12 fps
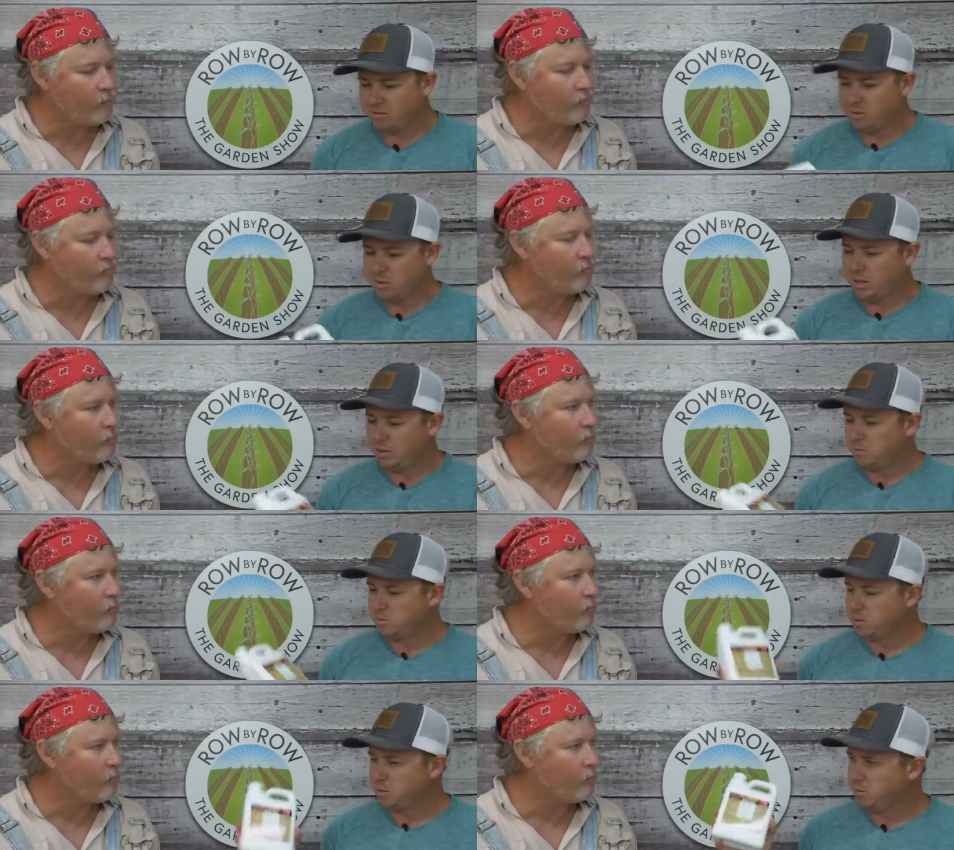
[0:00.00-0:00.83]
Speaker 1: you give
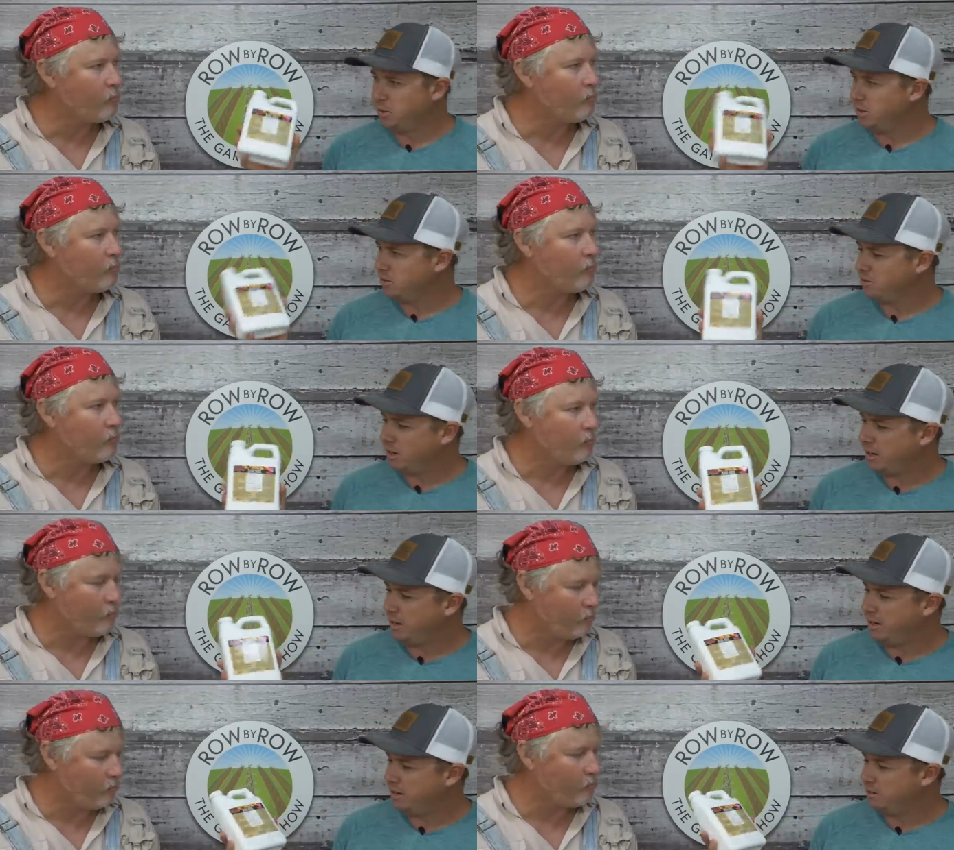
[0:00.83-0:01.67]
them some of this
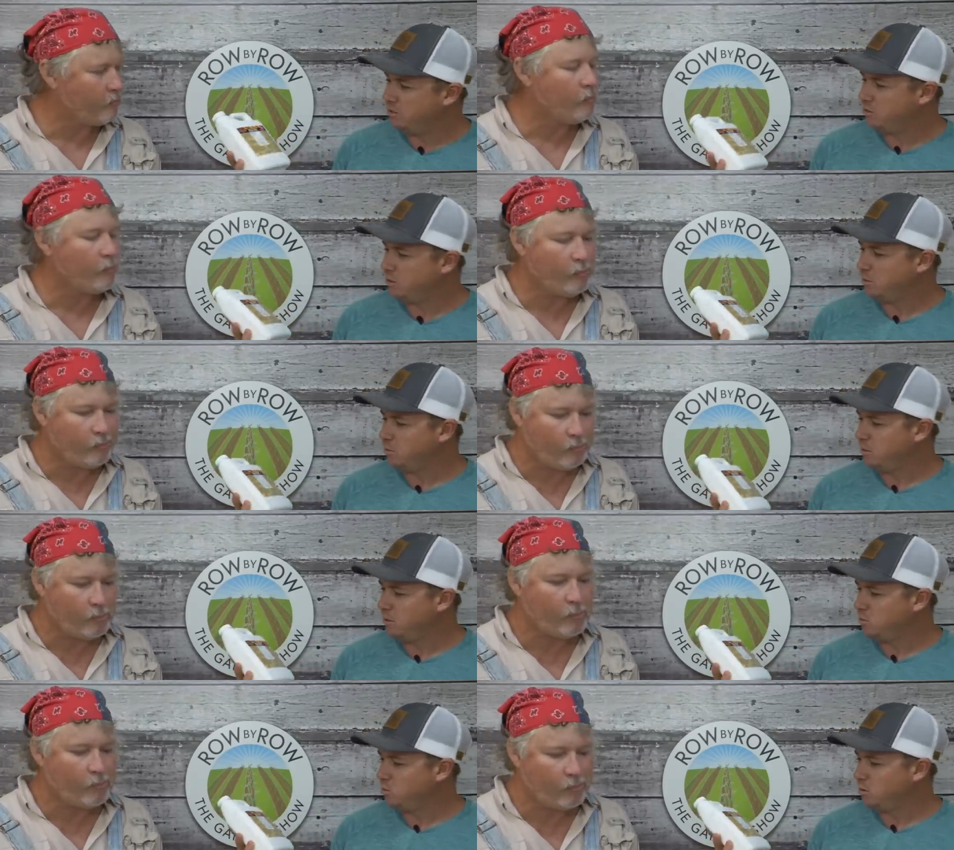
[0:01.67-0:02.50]
right here, some of
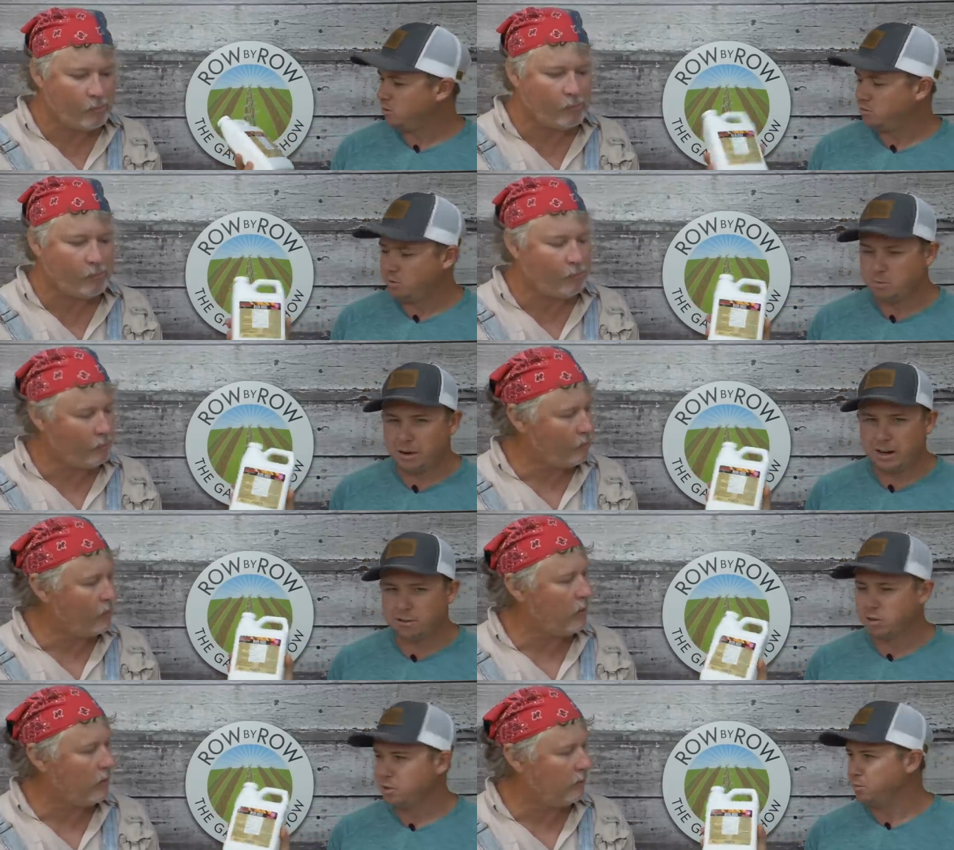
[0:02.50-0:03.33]
this wonderful
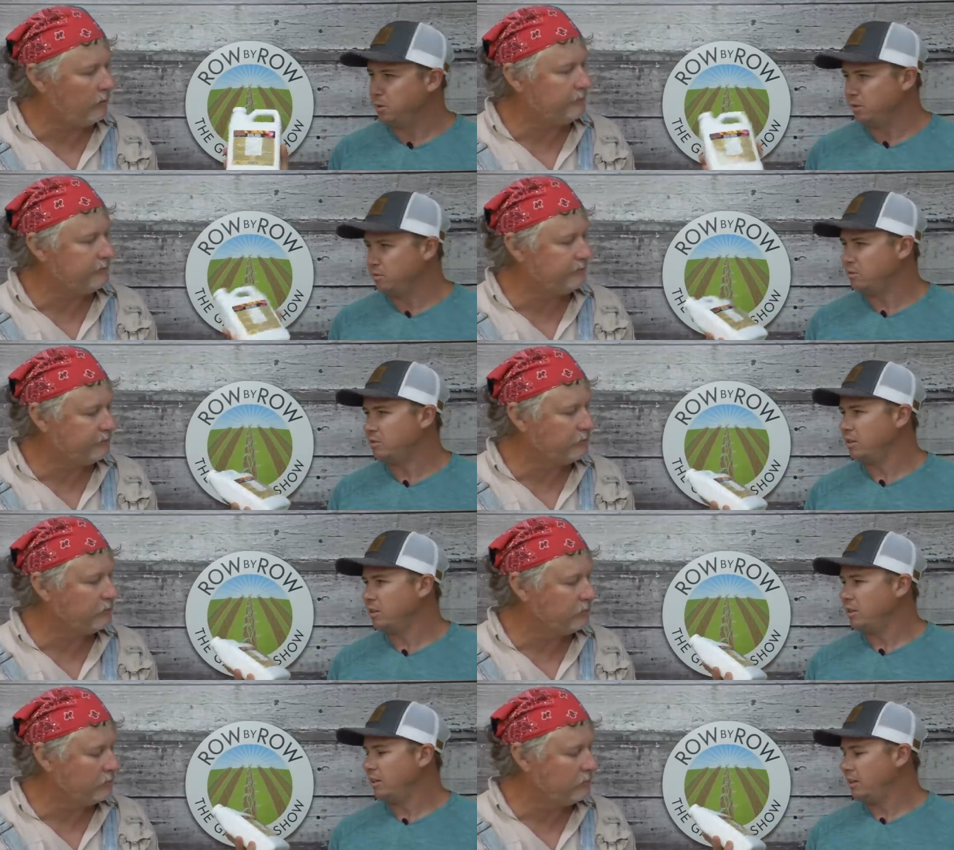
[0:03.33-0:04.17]
micro boost.
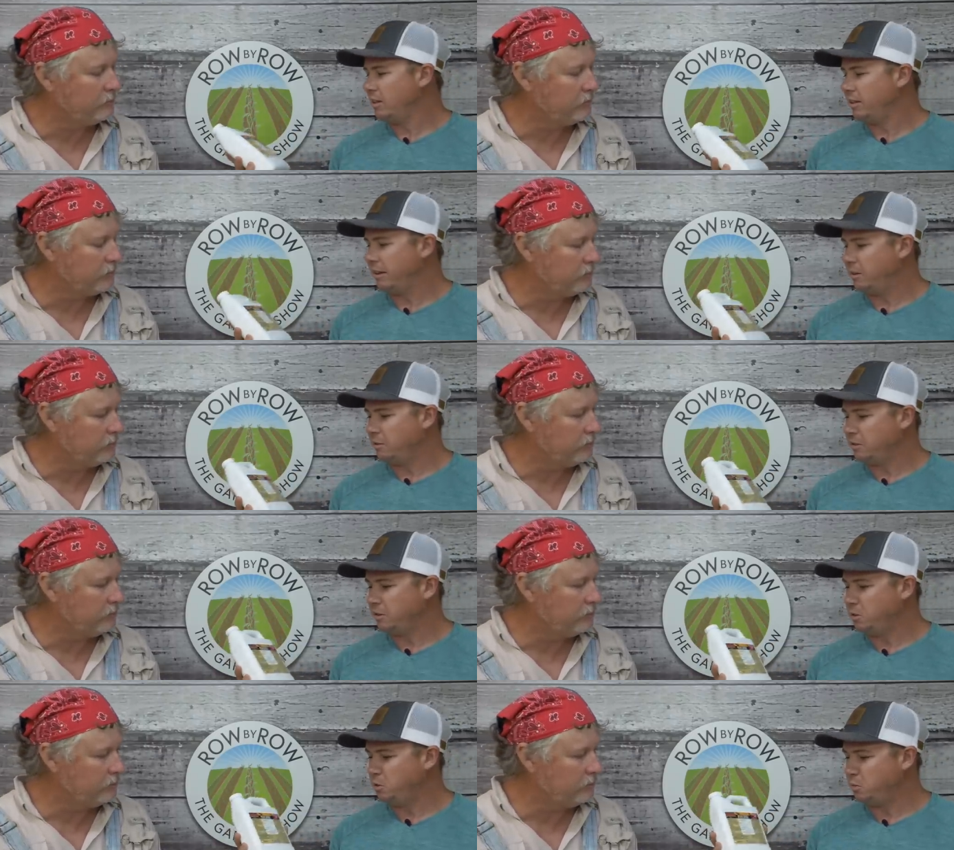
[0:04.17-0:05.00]
That ought
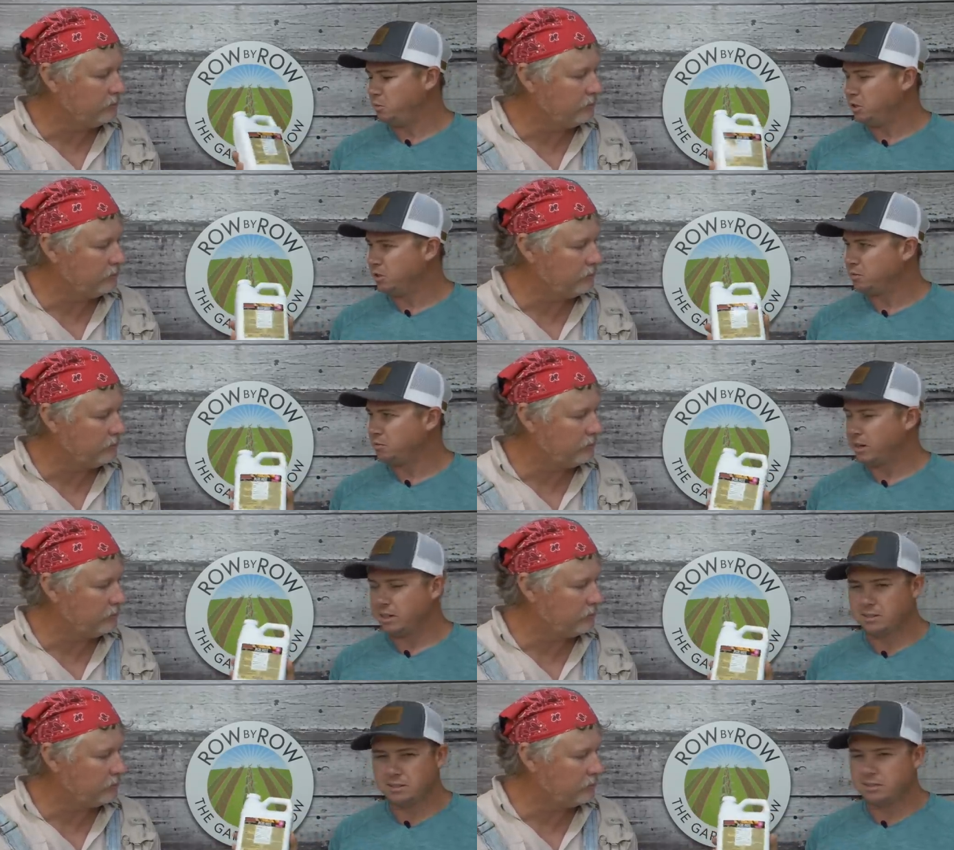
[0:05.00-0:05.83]
to do them just
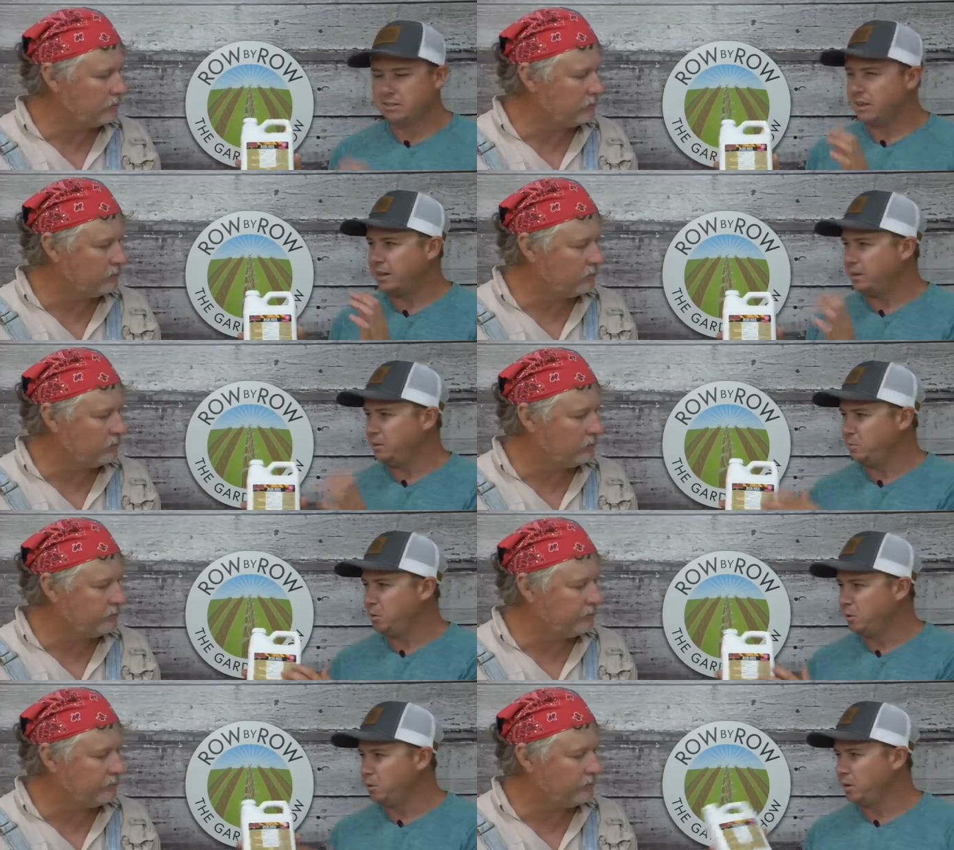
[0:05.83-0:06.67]
right because it's got your
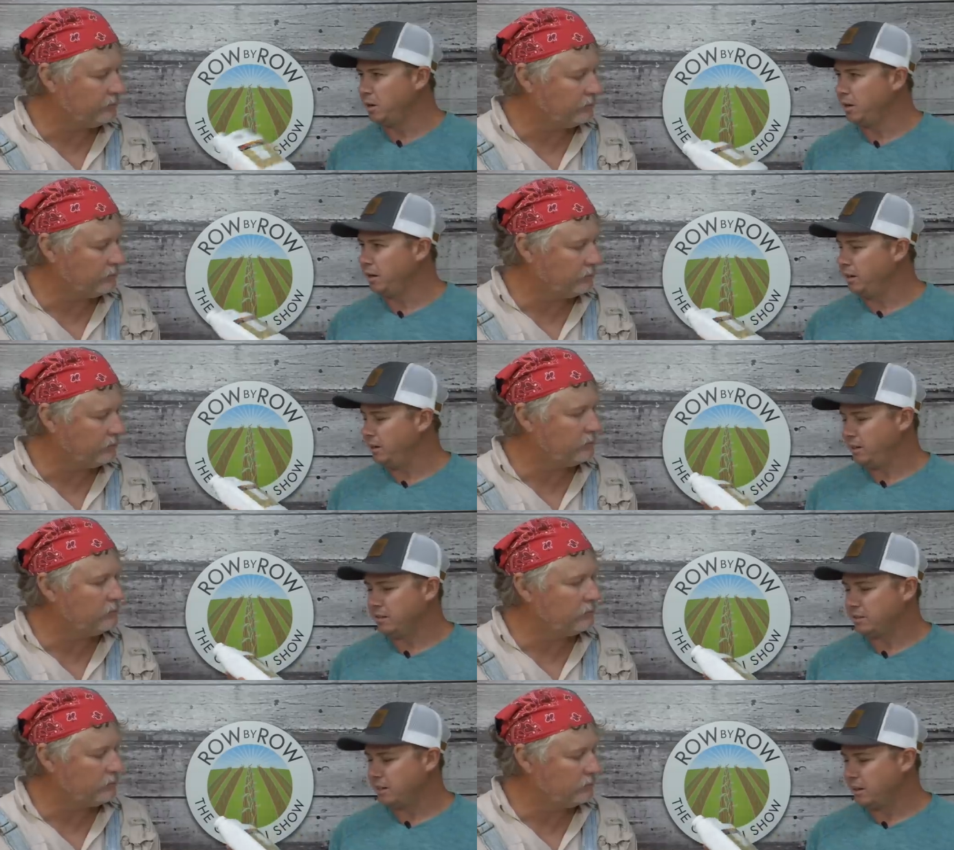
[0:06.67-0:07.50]
boron in it.
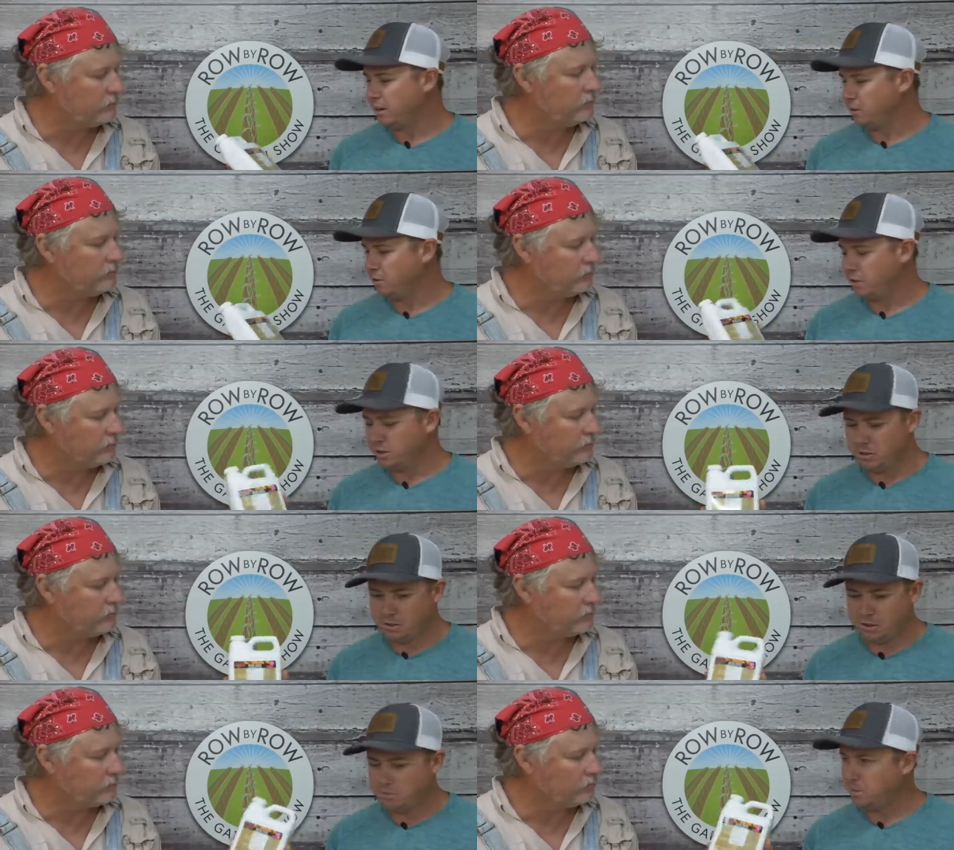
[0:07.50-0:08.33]
It's got all your other
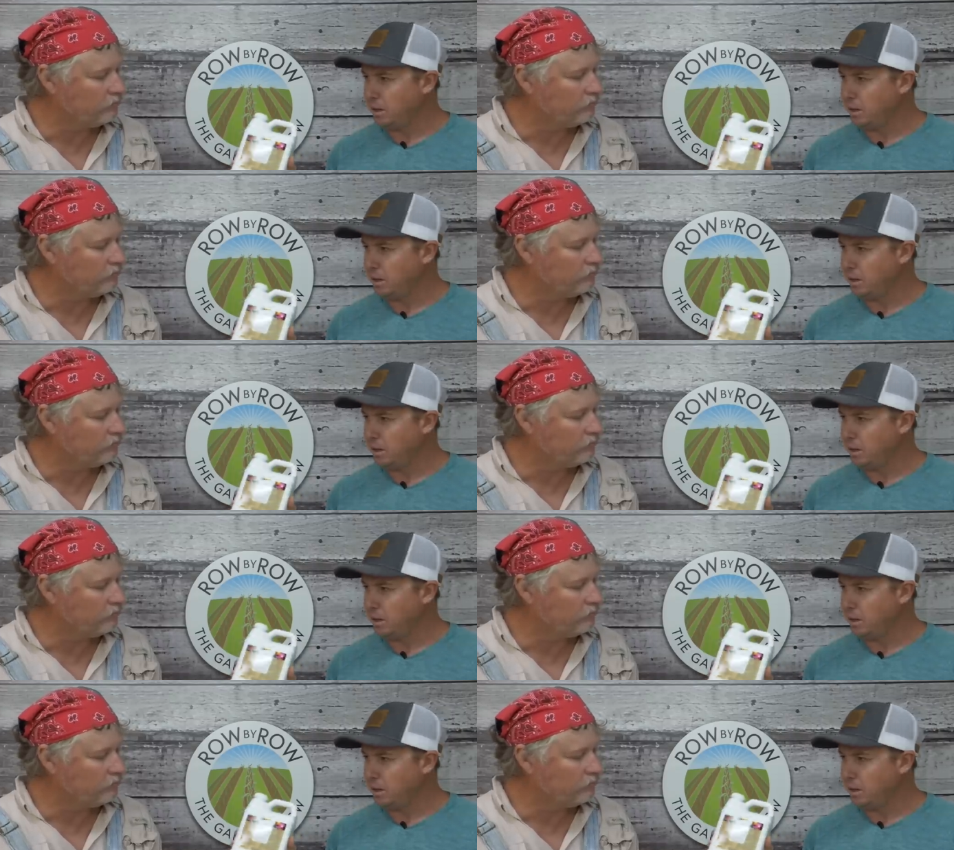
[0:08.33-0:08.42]
good